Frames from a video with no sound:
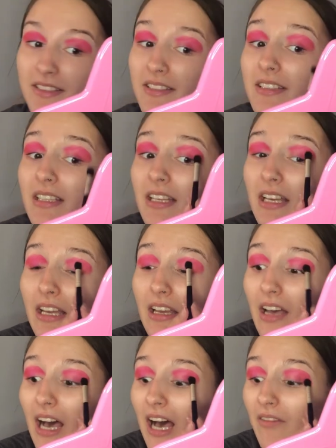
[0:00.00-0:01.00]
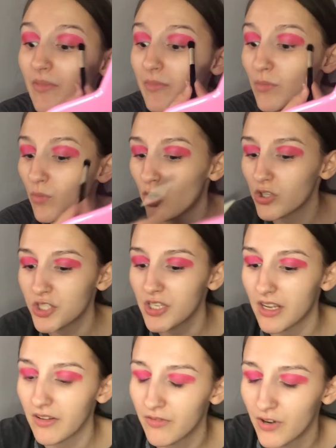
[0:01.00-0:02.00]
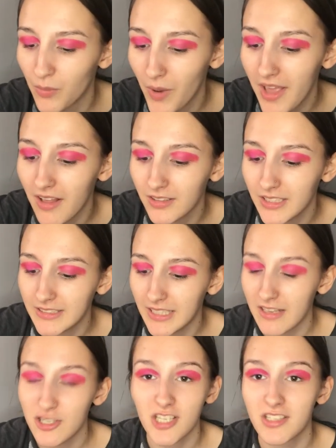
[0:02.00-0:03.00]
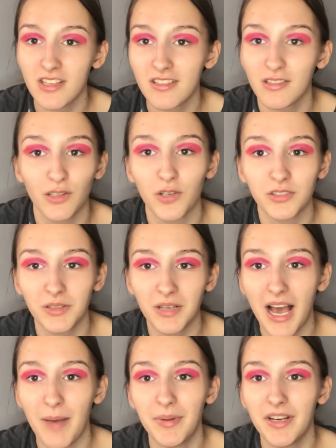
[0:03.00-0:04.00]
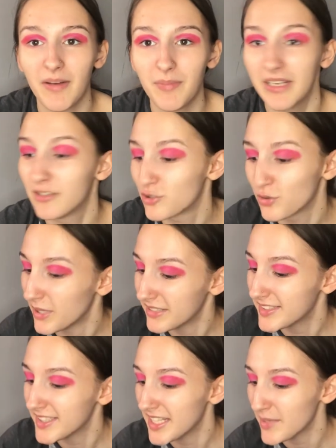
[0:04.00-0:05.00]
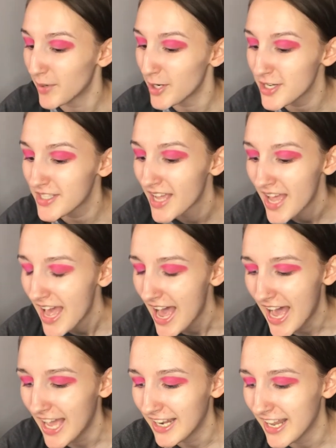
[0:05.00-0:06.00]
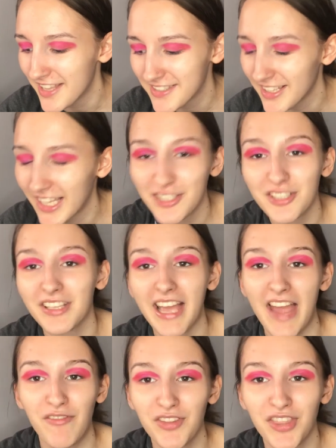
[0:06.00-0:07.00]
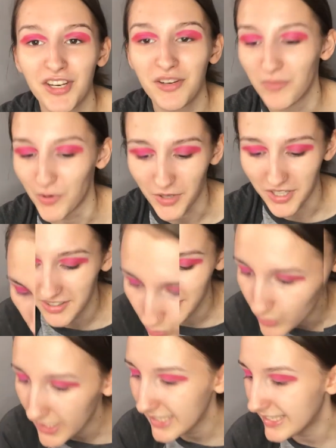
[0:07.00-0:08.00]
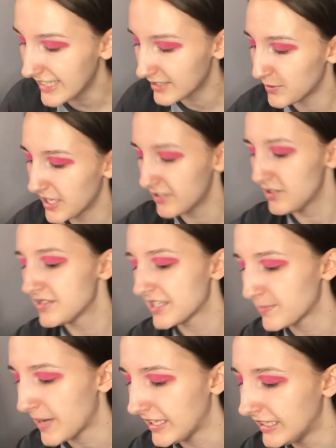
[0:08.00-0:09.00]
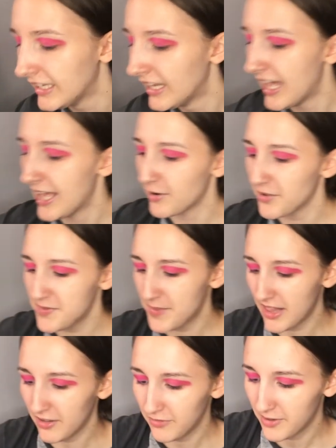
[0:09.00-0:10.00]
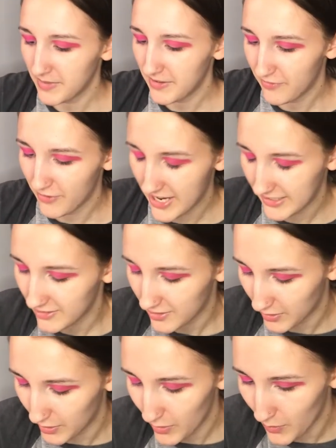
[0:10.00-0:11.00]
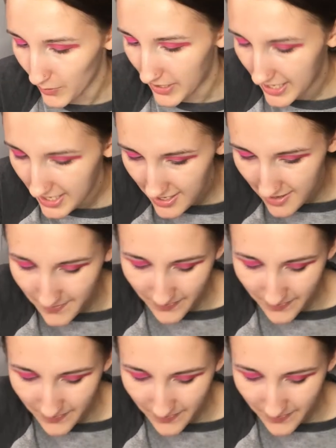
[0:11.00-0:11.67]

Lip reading: seen it. I haven't been watching it for a while. And then just since lockdown happened, I've been so into Neighbours and it's literally everything and more. Okay, yes, we get to use this palette. I got this palette from my friend Chloe.